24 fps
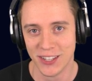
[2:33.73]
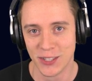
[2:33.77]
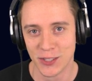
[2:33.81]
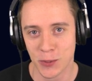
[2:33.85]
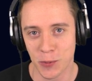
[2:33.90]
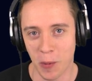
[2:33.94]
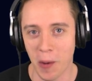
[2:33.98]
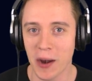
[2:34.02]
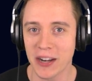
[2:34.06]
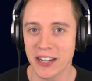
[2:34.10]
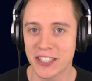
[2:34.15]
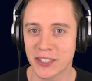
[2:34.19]

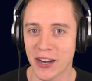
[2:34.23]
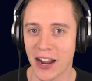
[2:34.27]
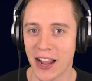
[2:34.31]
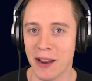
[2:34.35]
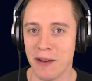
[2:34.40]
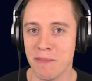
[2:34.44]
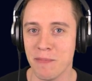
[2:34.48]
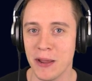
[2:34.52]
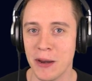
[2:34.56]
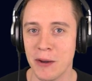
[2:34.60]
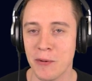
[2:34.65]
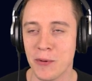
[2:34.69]
So what I try
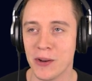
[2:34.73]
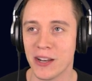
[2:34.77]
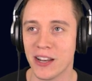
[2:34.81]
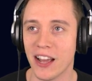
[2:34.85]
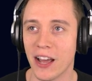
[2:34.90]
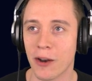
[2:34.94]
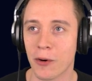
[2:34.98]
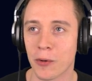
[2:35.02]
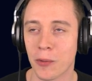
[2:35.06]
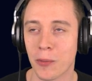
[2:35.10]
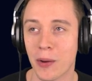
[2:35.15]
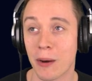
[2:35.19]
and mean with
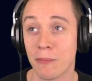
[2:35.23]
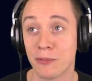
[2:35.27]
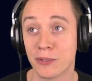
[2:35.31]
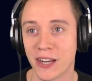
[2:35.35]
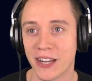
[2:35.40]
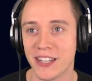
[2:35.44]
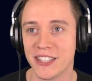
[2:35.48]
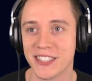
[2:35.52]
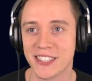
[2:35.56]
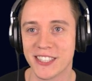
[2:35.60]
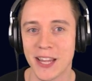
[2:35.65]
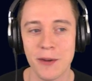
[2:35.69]
that, or what I'm
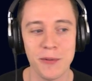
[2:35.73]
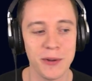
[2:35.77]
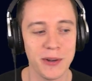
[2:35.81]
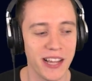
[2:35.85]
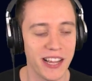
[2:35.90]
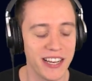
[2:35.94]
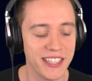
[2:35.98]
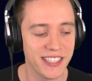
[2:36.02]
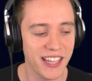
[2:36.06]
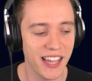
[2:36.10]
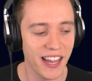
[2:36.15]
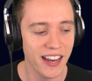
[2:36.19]
trying to say with
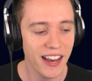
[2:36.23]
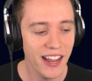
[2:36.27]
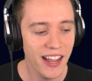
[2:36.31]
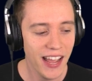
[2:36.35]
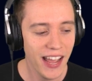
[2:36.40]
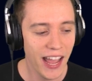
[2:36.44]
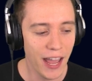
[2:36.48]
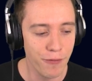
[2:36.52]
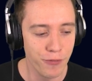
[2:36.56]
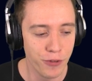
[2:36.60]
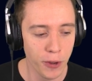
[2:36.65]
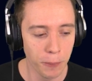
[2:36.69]
that, is that
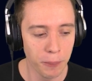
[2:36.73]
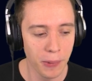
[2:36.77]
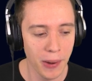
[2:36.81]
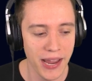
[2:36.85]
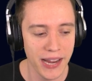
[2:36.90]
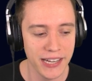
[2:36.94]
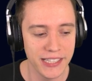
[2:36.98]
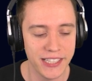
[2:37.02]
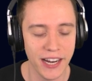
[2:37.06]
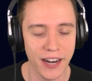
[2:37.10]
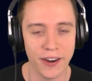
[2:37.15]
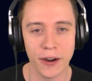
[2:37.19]
if you're
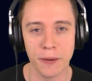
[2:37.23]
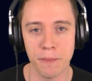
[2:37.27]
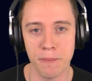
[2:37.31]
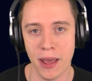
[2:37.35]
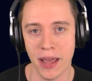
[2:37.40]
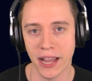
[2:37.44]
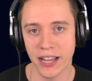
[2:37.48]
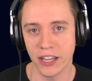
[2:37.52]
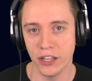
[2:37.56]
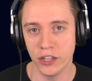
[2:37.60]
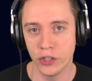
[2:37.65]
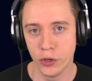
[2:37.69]
playing Terran
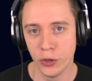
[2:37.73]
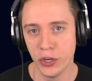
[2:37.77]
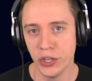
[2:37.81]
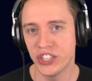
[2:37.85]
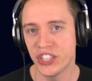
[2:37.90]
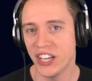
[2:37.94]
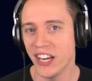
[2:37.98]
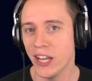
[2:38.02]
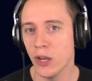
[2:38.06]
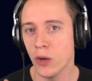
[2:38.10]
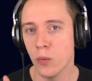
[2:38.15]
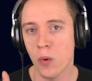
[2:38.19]
mech,
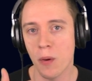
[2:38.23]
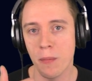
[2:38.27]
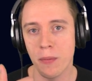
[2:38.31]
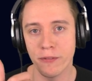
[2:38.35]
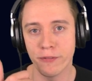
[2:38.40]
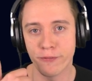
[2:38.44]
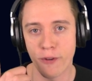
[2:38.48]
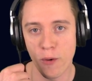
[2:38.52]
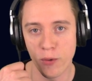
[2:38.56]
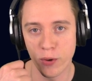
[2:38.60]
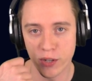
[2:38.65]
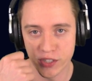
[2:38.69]
usually you will be
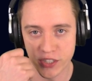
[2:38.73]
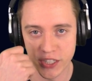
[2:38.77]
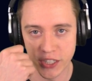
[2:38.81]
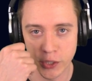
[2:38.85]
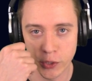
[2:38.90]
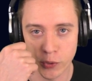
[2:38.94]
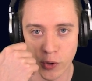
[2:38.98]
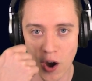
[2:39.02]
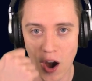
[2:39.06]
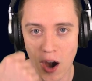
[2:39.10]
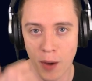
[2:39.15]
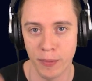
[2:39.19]
focusing
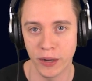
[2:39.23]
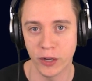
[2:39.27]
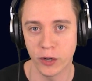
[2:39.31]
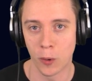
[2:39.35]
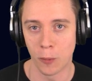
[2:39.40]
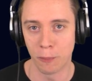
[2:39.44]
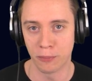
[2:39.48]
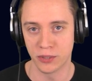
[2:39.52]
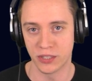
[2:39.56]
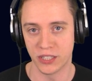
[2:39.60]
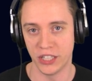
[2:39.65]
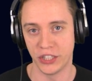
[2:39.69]
your army
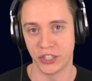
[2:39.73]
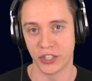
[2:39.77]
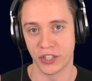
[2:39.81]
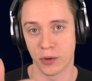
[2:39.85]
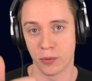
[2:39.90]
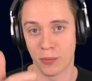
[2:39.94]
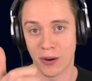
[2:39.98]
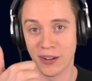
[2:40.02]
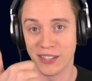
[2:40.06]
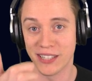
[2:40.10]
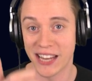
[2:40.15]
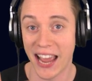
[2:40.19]
composition
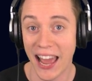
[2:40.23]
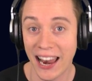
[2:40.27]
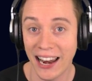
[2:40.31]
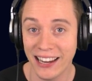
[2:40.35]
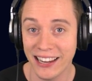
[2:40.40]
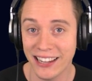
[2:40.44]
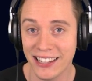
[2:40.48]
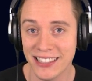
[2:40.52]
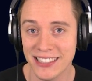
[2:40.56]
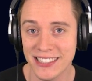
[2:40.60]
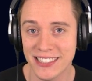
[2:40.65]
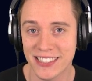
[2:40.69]
around
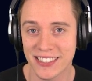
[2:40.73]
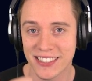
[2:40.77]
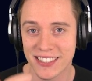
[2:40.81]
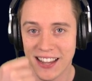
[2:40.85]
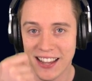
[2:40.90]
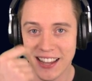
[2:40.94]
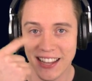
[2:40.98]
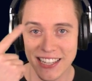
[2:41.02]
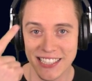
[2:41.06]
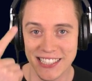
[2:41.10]
Hellions,